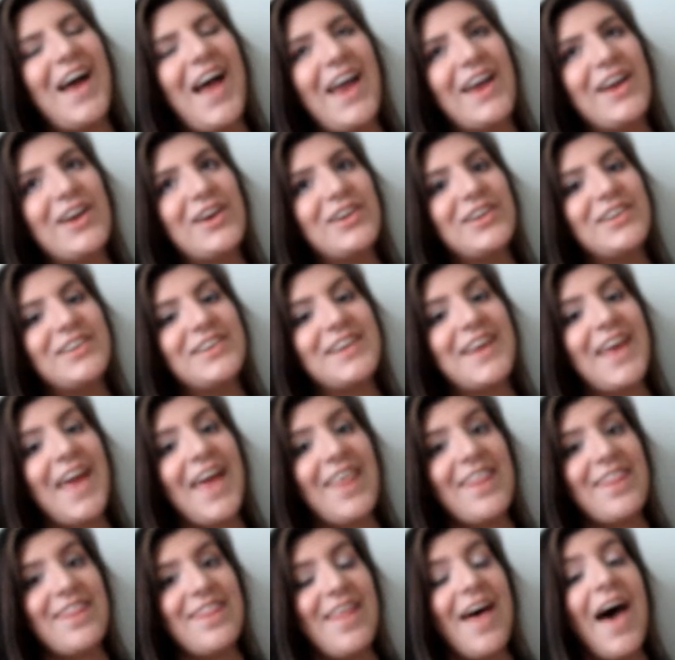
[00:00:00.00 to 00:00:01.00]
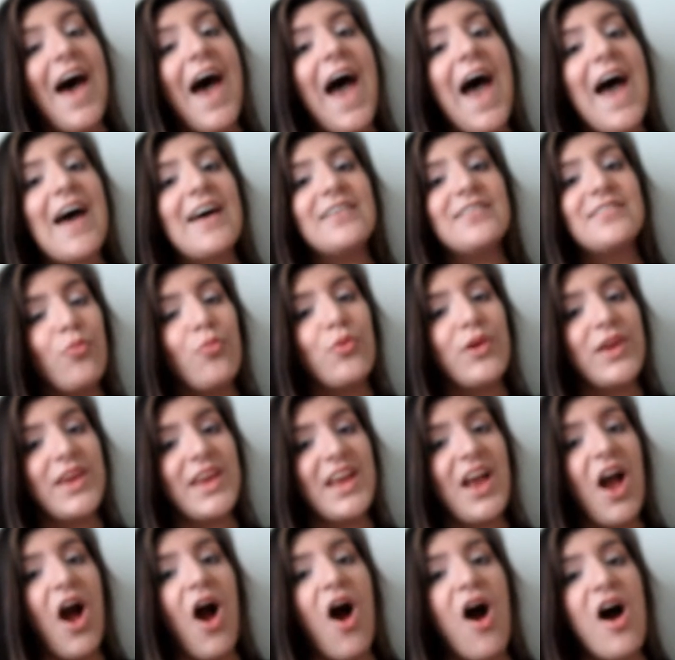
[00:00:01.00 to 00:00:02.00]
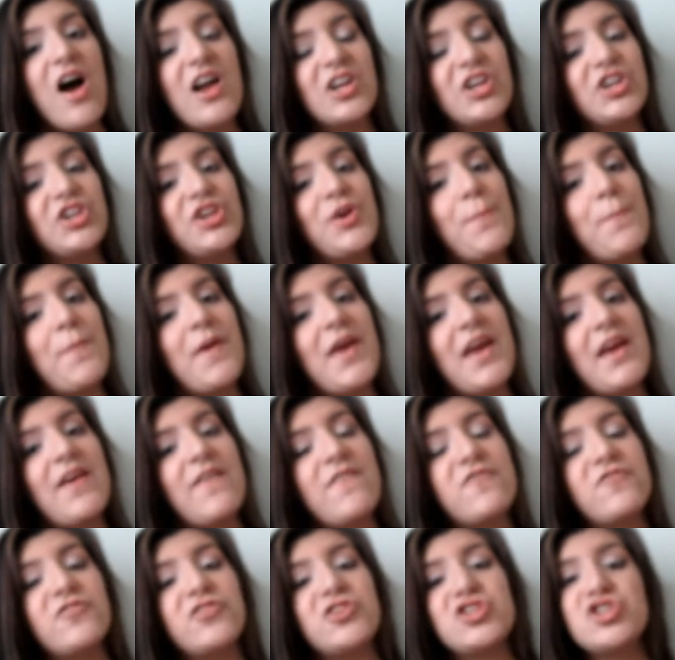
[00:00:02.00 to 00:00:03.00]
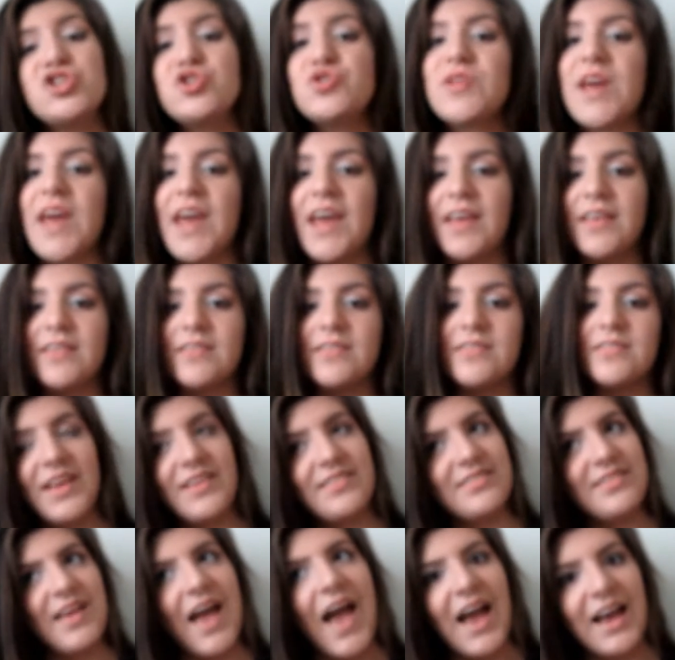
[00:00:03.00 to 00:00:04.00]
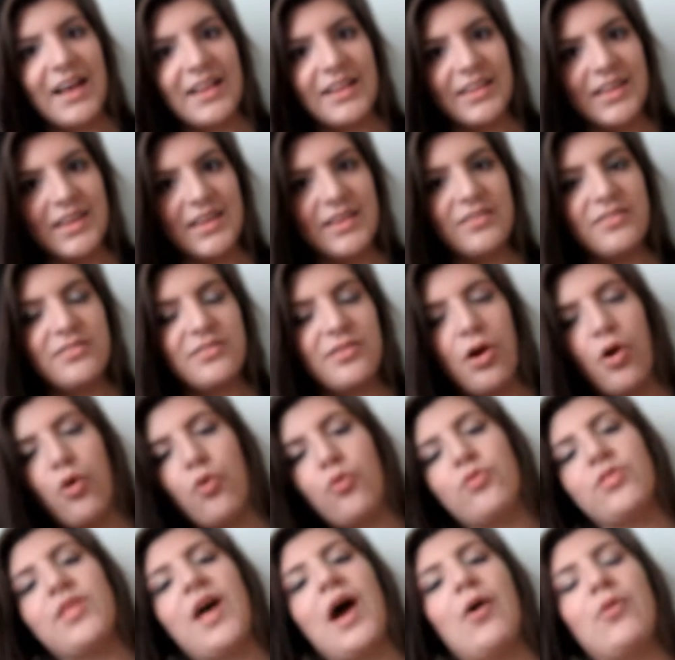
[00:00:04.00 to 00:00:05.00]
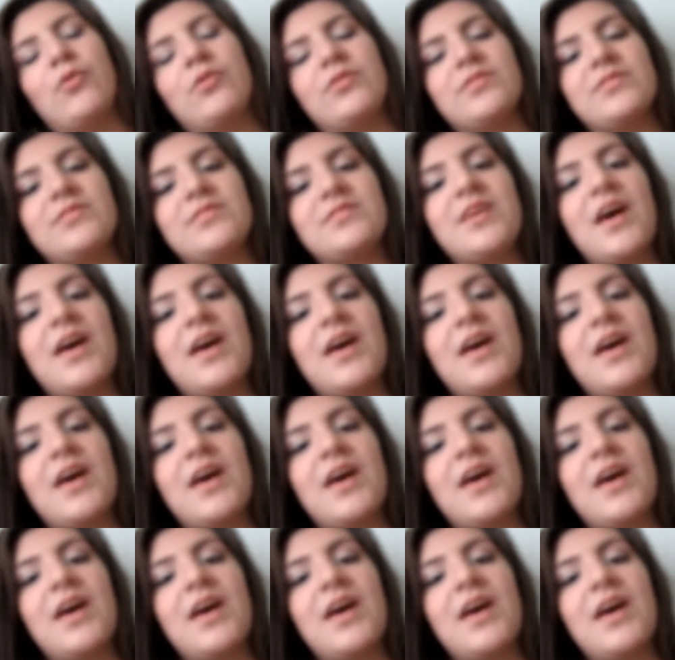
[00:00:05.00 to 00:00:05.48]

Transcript: I couldn't get that. We got shipping for 2 days exactly, so that was